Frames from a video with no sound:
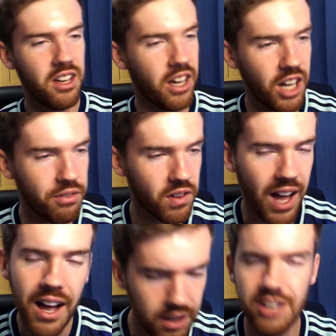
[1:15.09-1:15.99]
Enough of
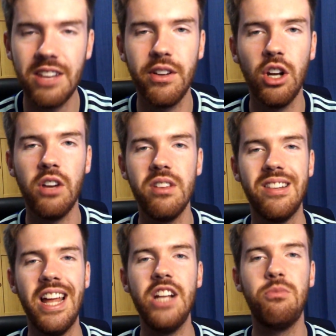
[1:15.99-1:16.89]
that. Let's have a look at this
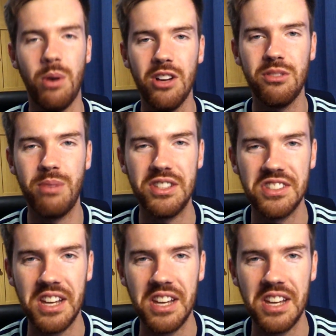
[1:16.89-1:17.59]
Leeds past and present